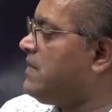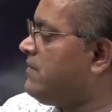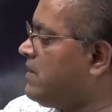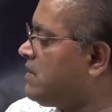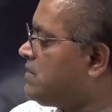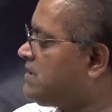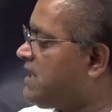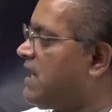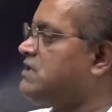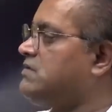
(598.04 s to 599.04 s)
power to
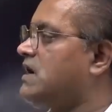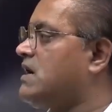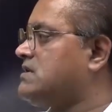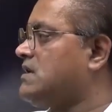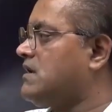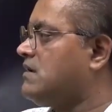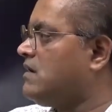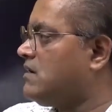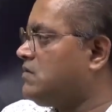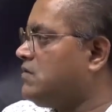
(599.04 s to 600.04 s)
charge your
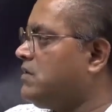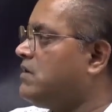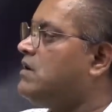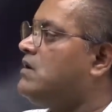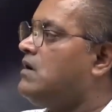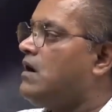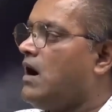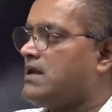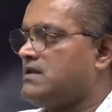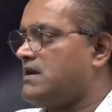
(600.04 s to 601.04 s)
auxiliary
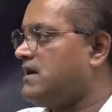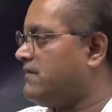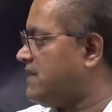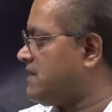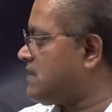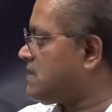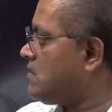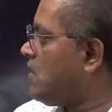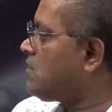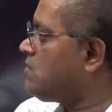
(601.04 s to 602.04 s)
devices,
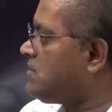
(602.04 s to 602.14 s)
not